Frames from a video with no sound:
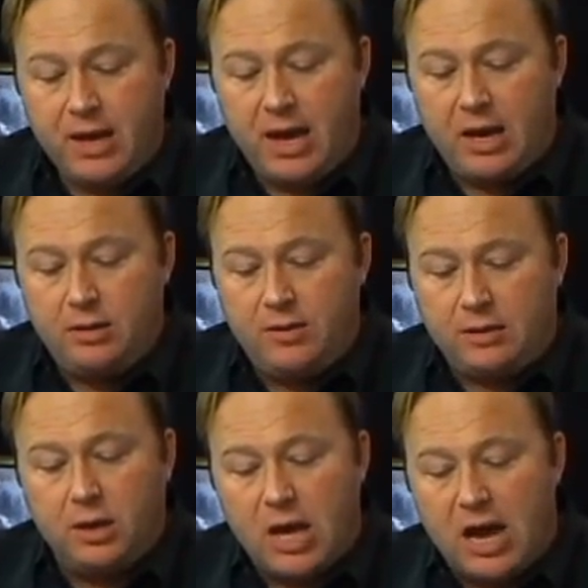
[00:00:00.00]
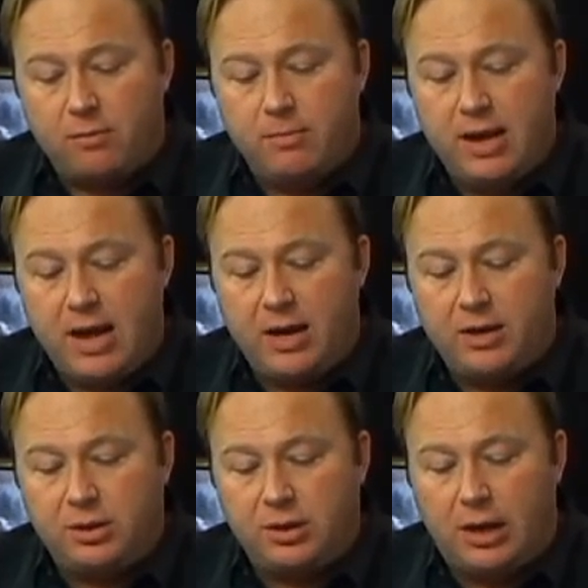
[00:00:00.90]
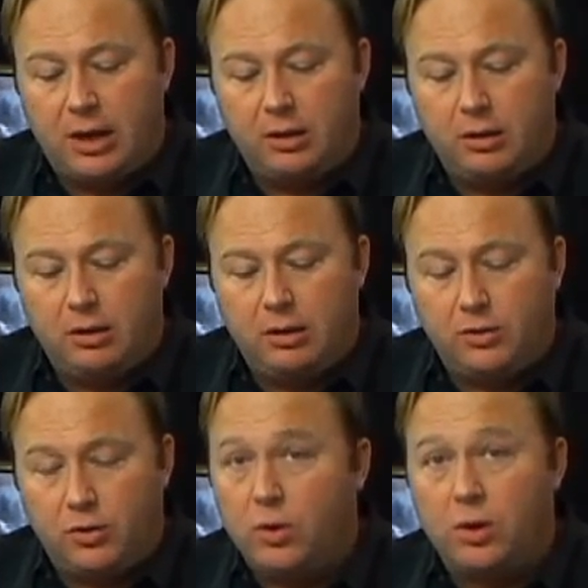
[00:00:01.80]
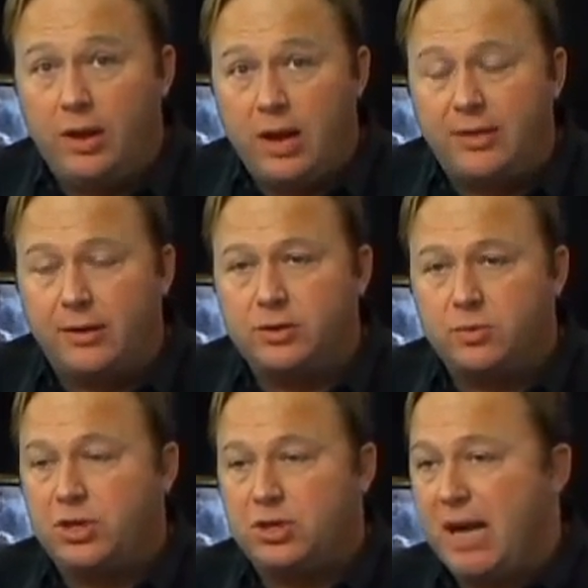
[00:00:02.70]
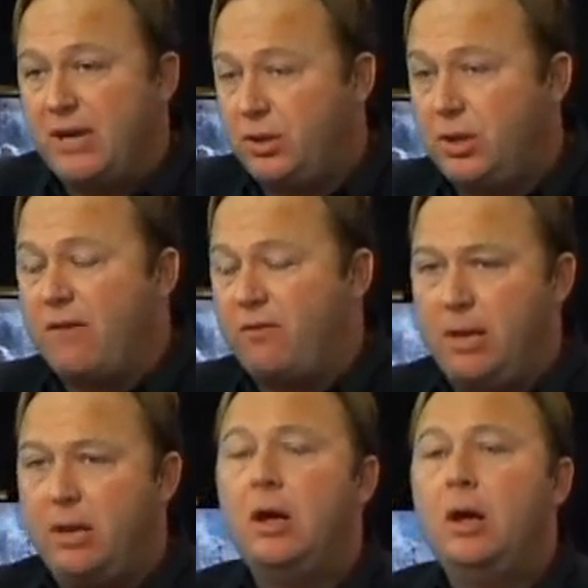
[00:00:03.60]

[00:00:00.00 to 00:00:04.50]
And that the government has, and Google and others, which is basically the government,